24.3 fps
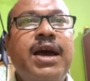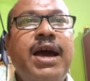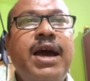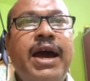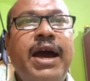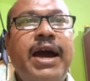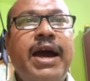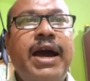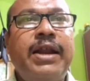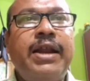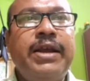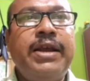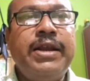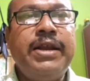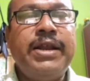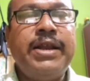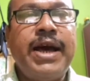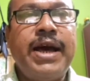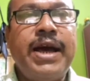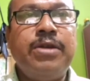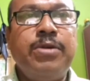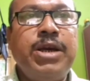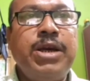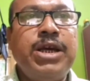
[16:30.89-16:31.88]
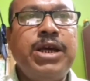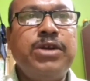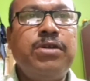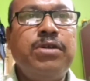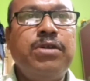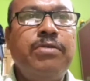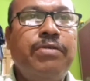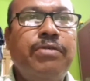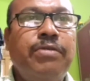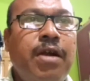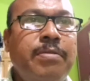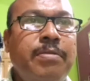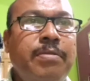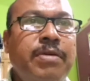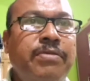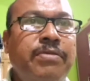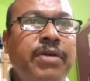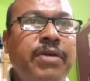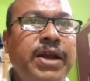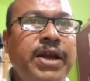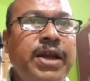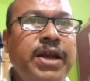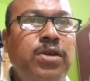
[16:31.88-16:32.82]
and in that way it will form a very